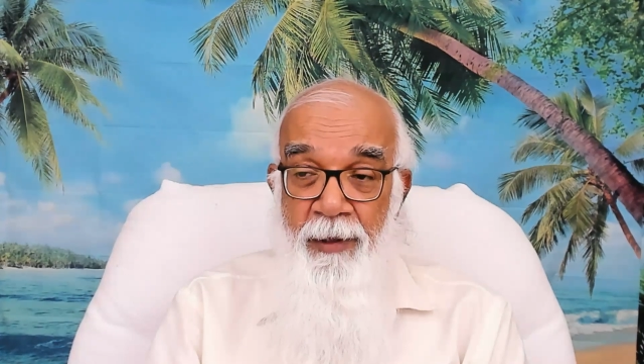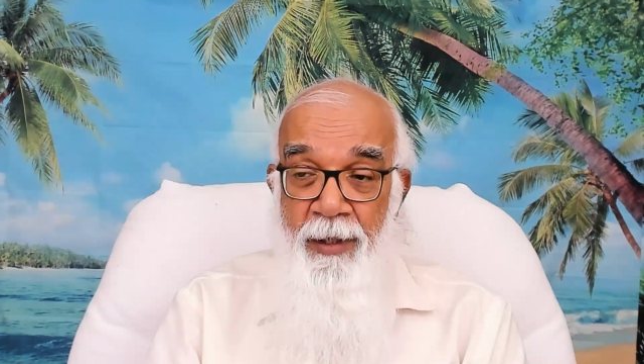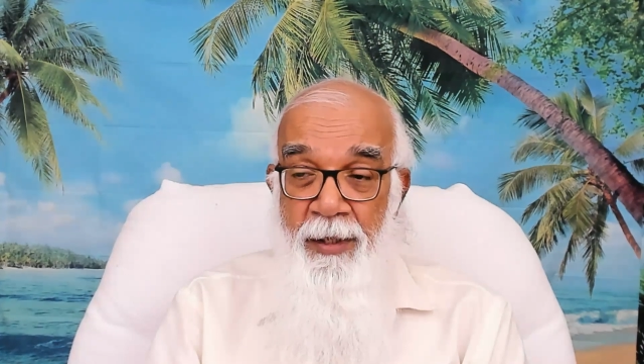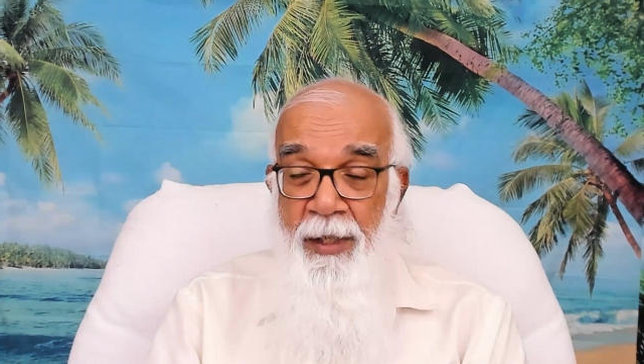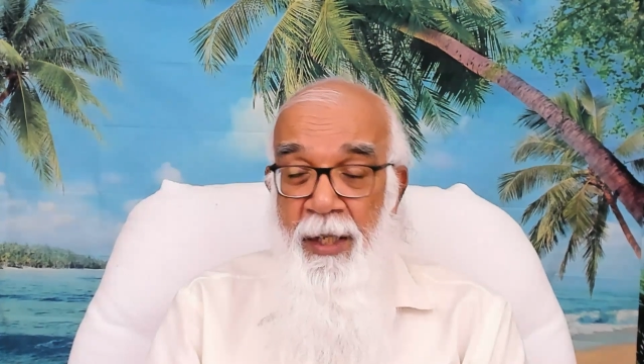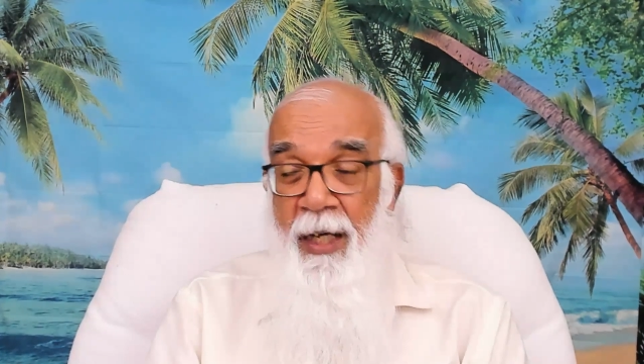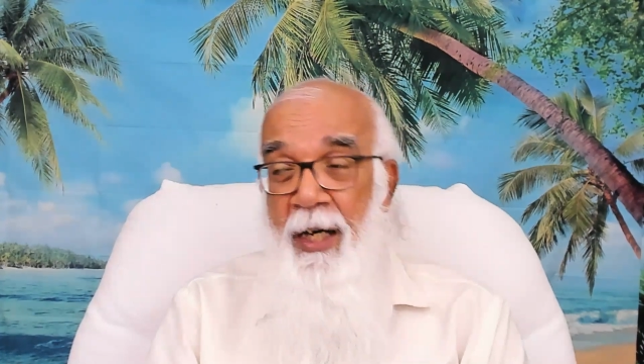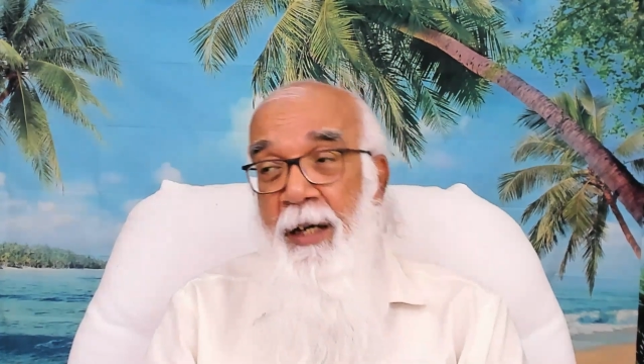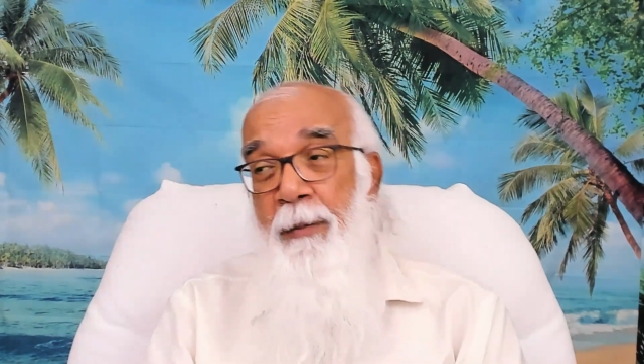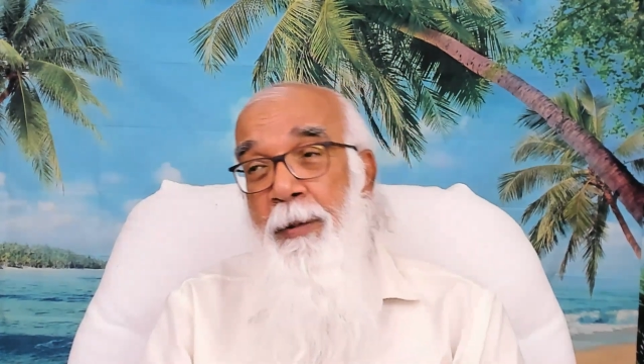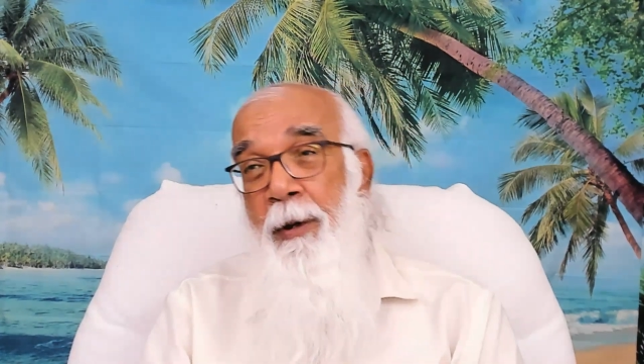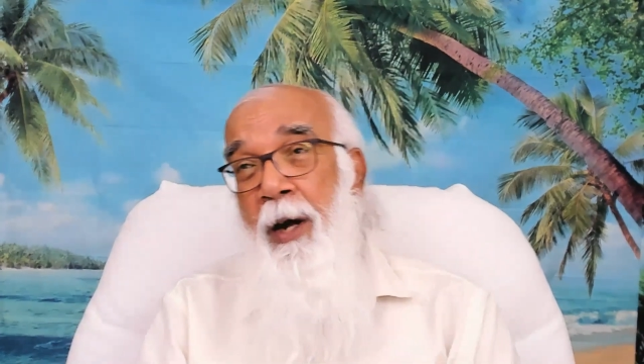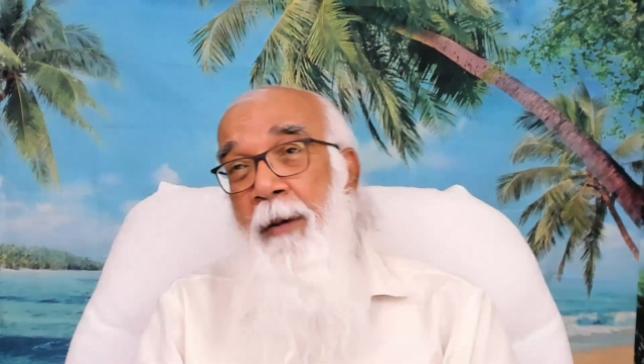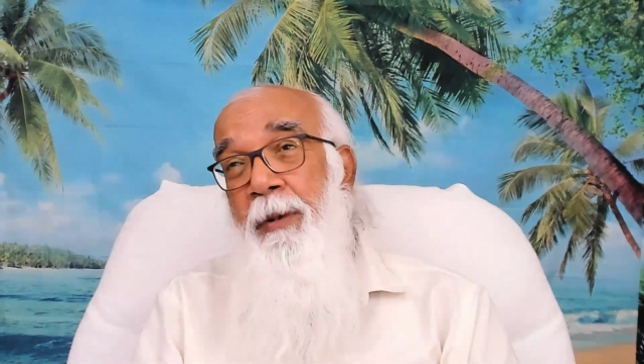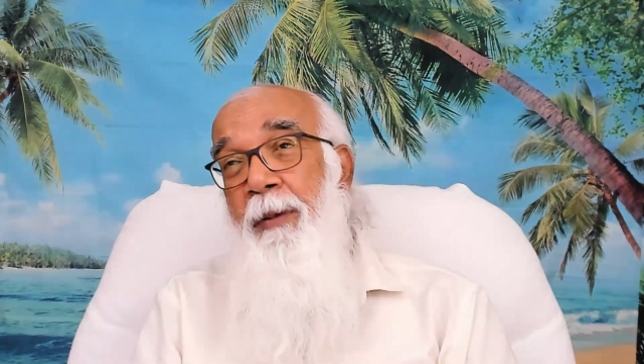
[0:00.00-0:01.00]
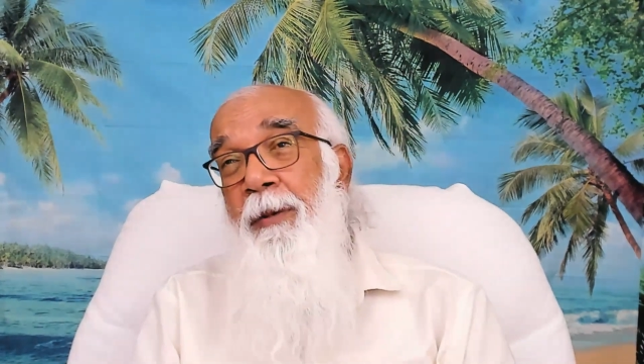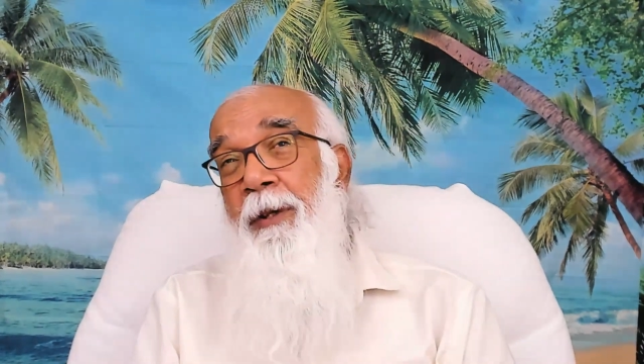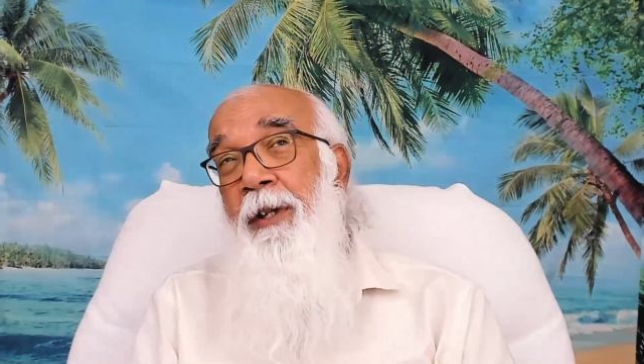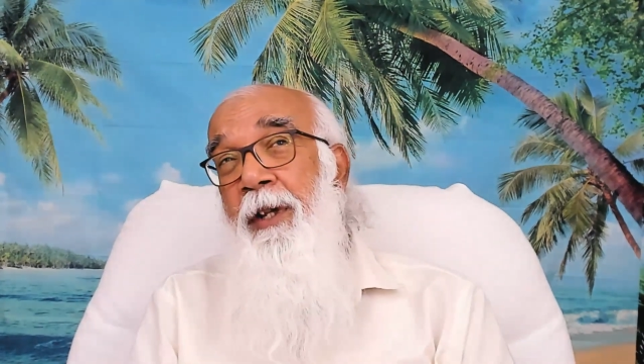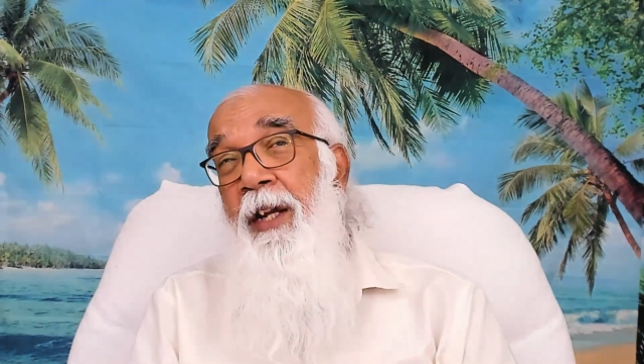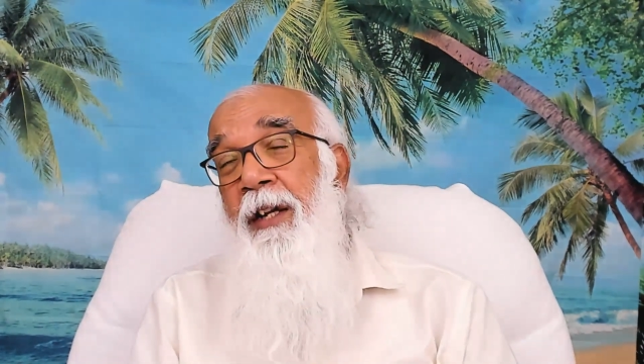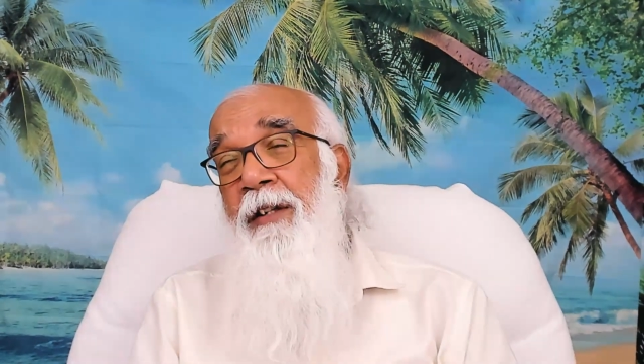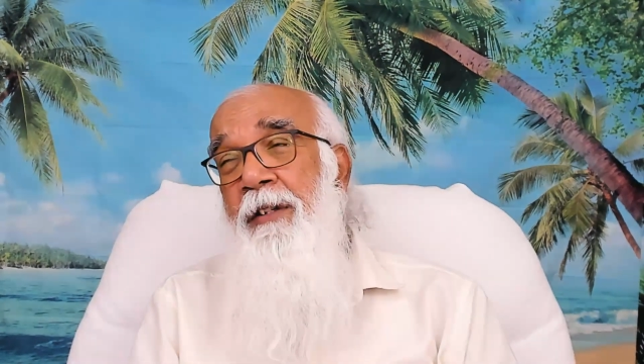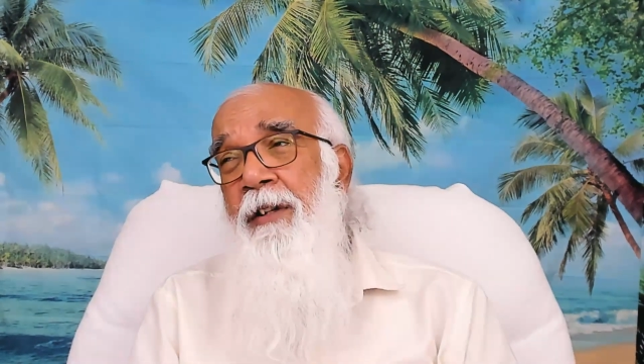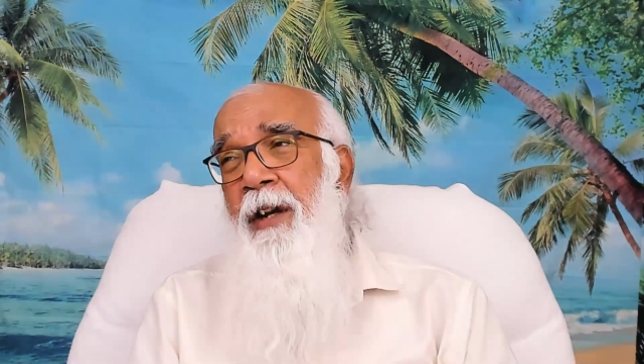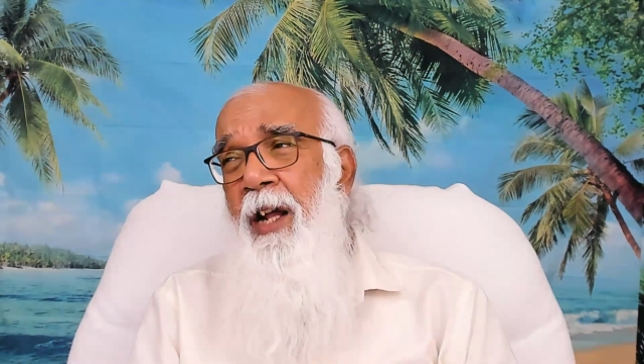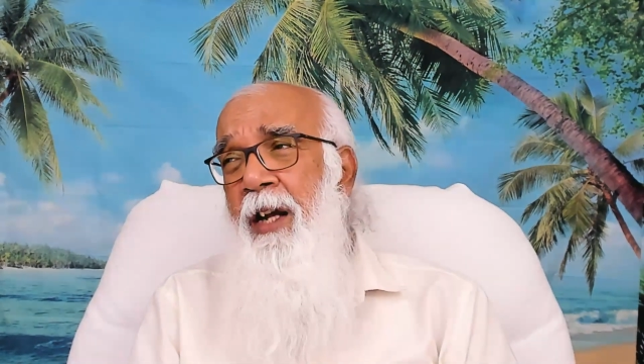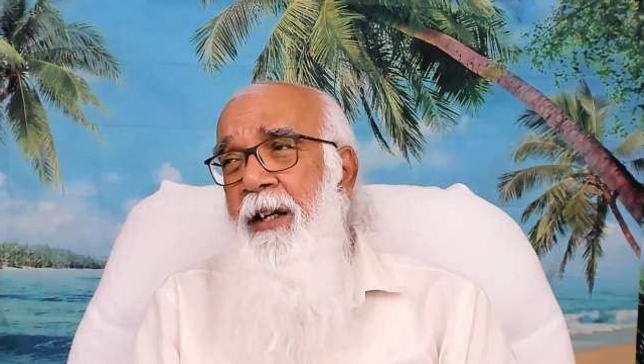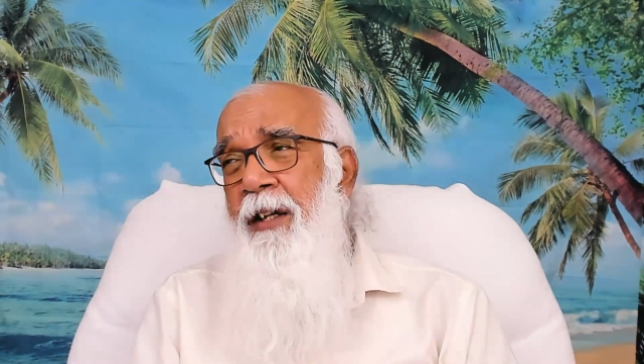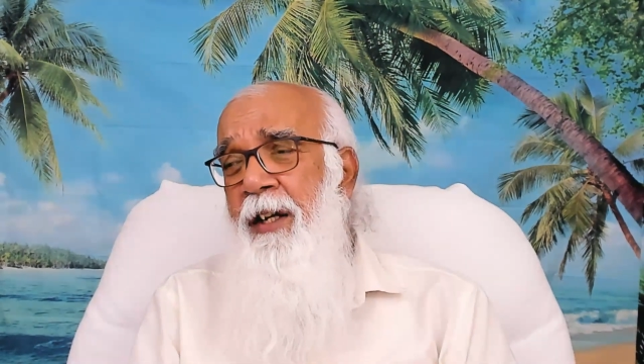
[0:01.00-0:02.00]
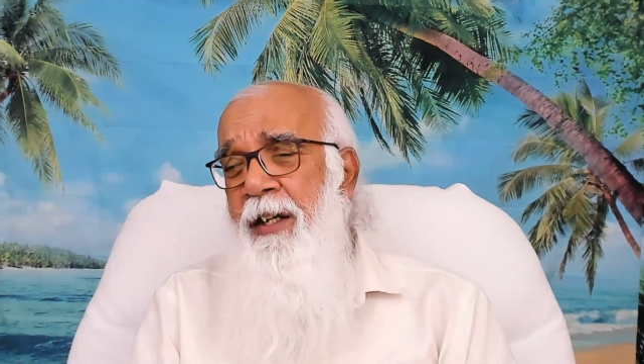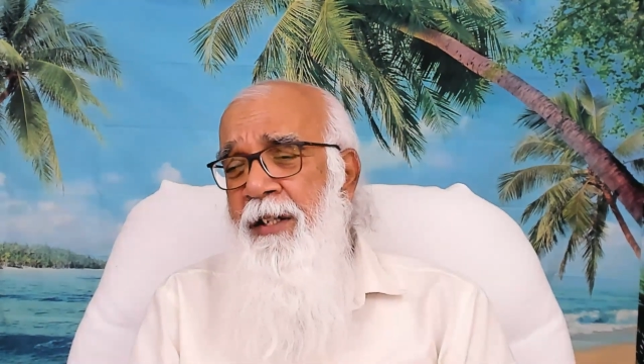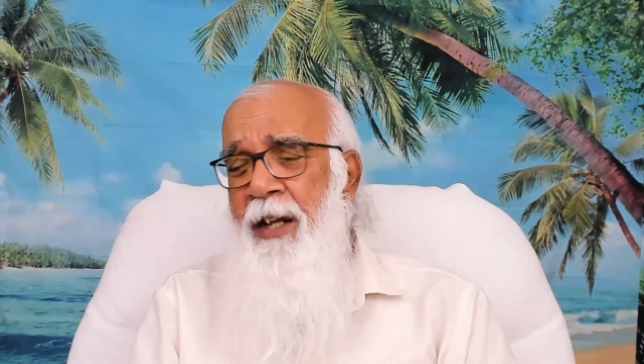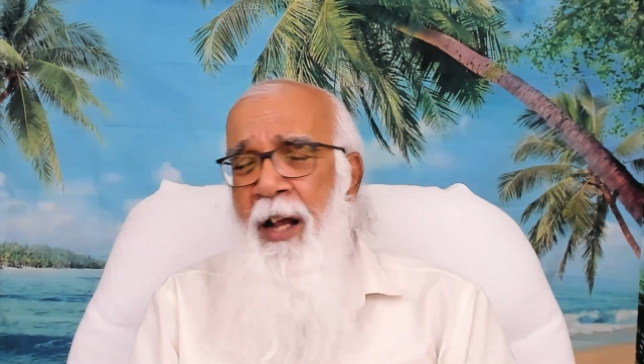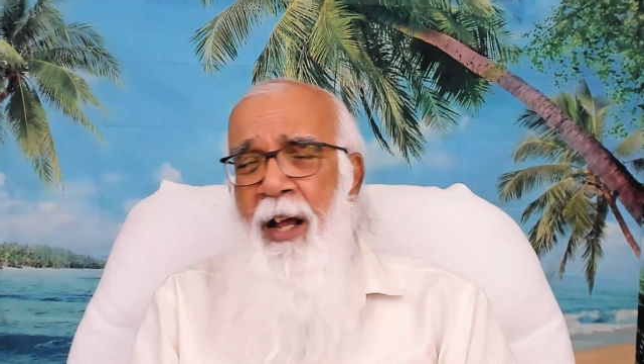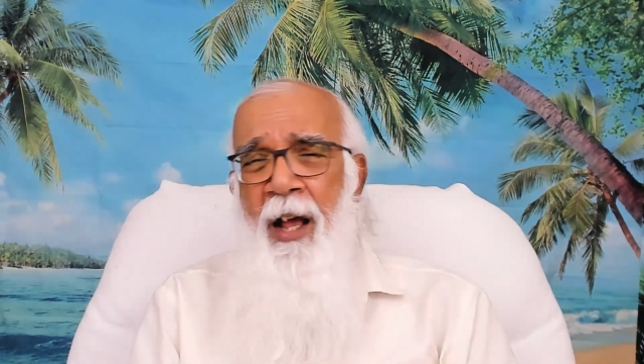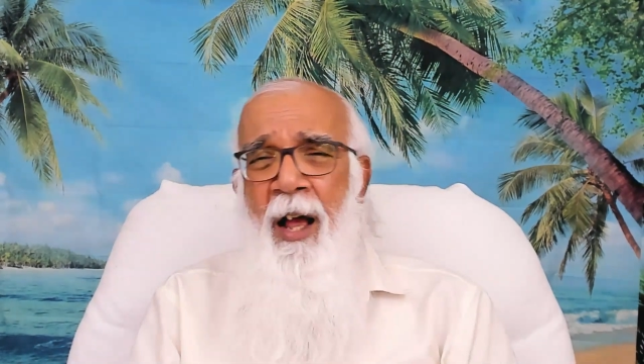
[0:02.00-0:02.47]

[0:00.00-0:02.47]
Second problem in the intellect is,